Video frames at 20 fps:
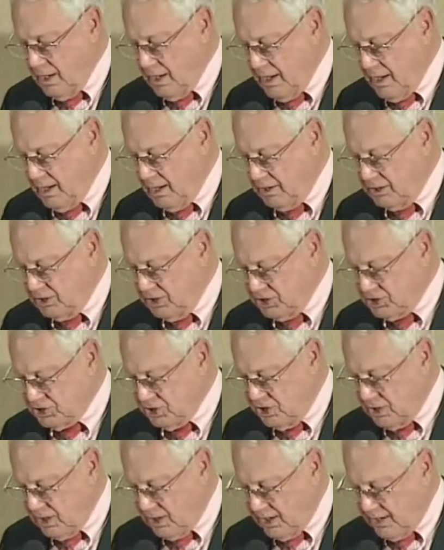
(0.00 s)
In
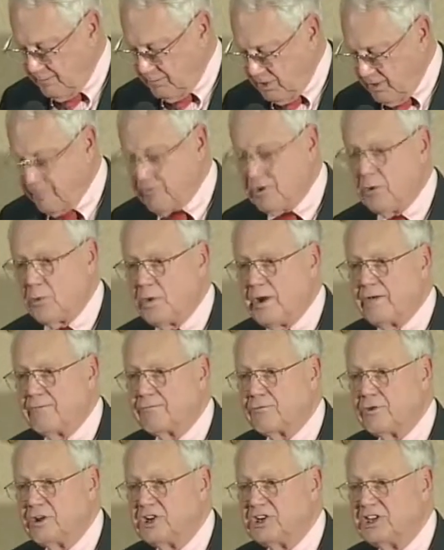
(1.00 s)
addition, I'm giving away
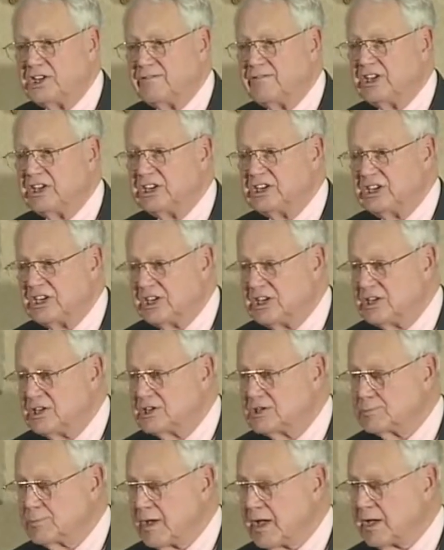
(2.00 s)
free
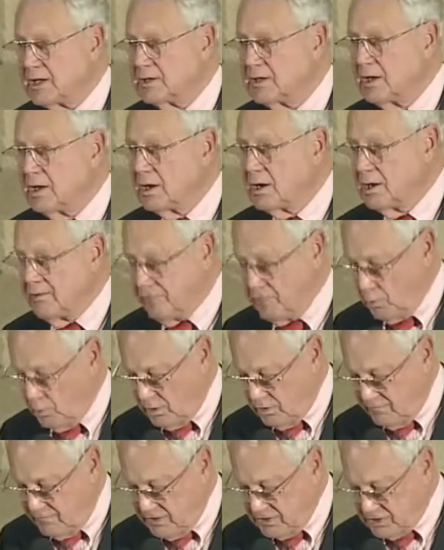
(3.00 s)
DVDs back there if you
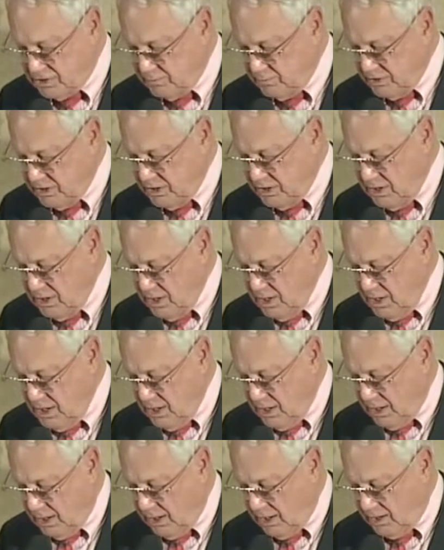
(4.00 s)
want to visit me.
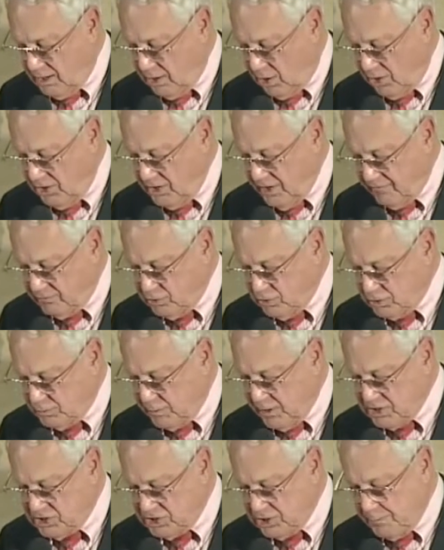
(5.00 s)
Uh, all you have to do is
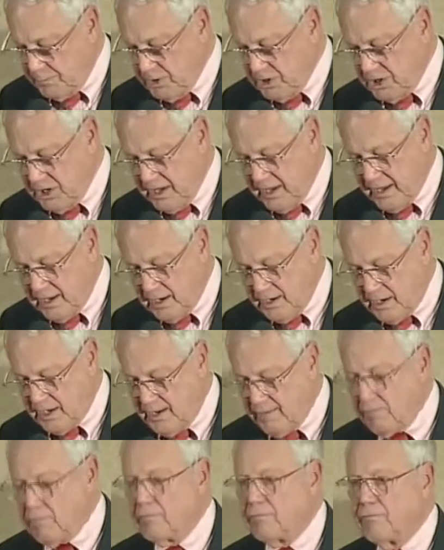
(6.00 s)
pay shipping and handling. I
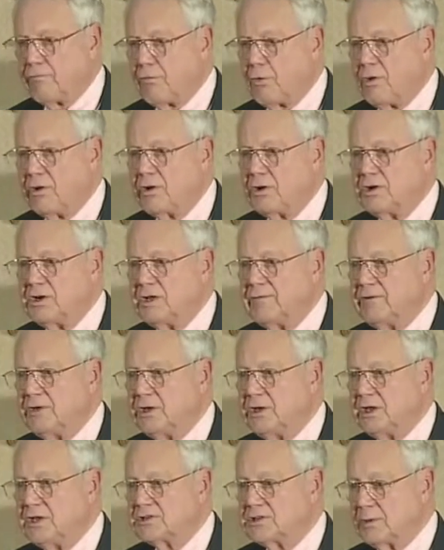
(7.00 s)
have over 400
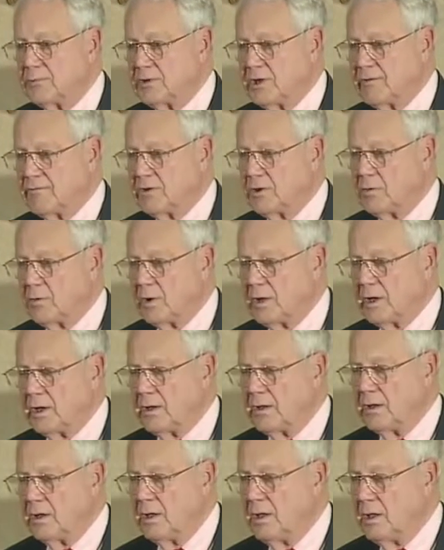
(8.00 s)
DVDs I'm giving away,
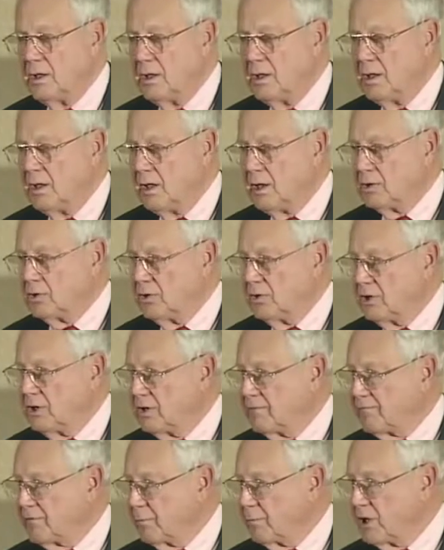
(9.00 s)
including
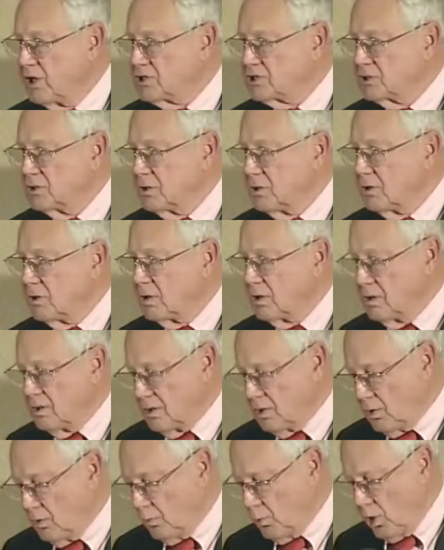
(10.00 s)
information on,
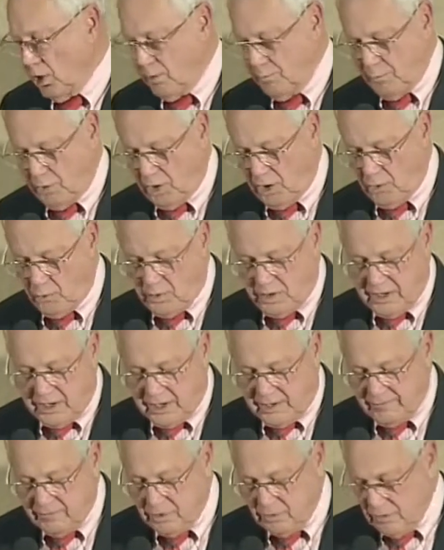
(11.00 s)
on Ron Paul and what
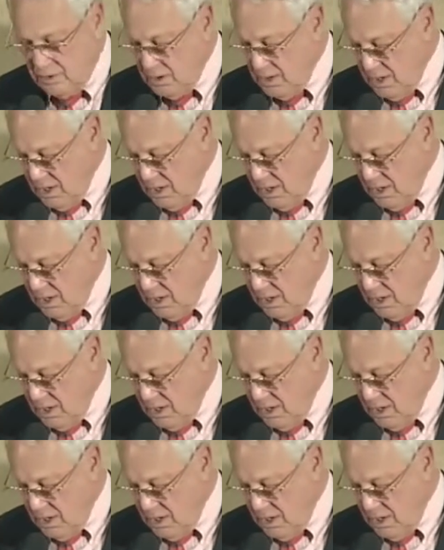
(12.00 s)
have you.